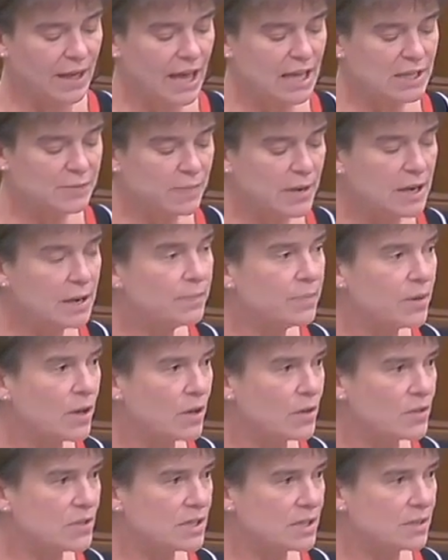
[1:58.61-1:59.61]
has been
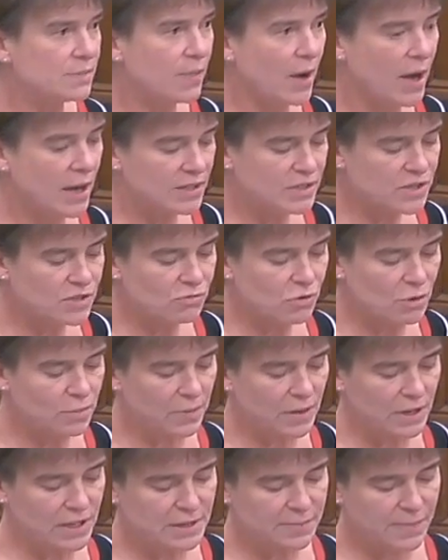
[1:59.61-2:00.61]
abused by
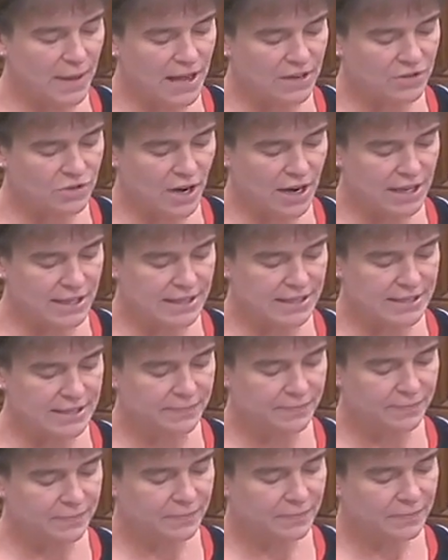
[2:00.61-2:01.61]
unscrupulous pet traders.
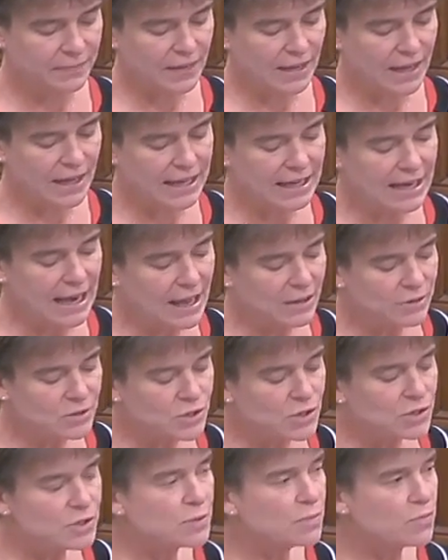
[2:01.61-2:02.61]
It allows you to